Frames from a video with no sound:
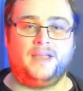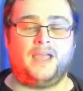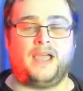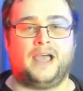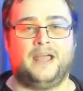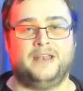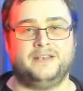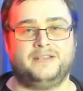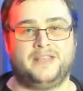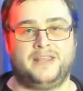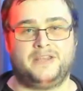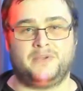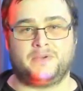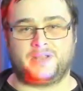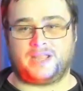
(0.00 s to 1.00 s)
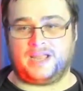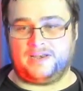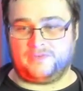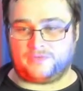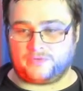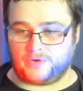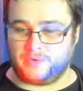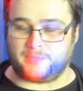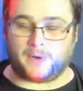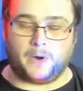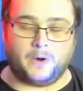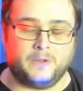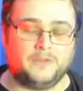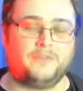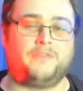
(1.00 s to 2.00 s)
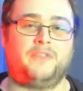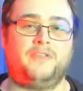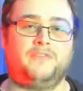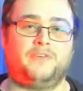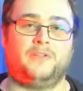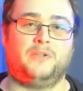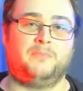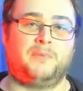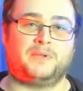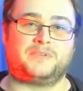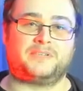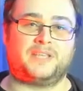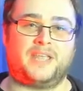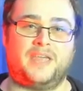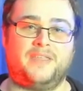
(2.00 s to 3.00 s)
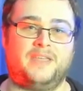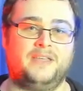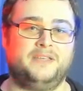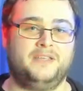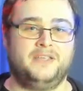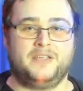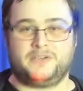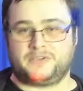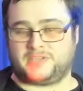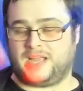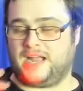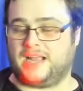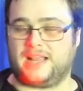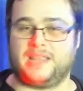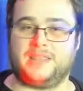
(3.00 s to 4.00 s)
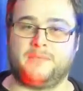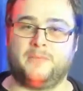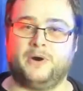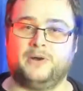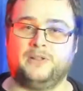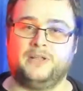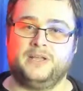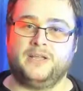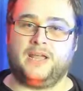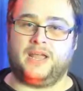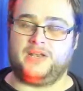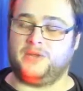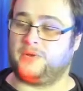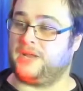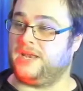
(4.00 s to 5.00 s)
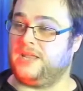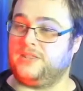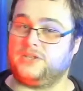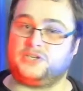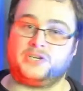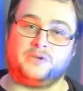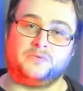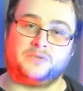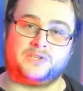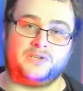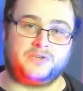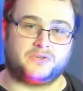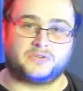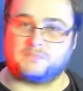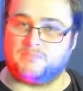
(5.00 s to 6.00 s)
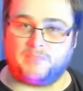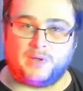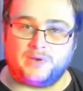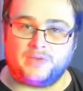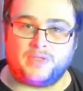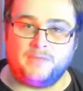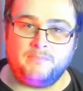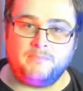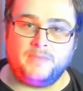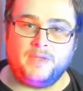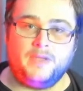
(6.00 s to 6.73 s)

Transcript: And then you can kind of group all of the follow bots together, just highlight them all, and you can either choose to just block them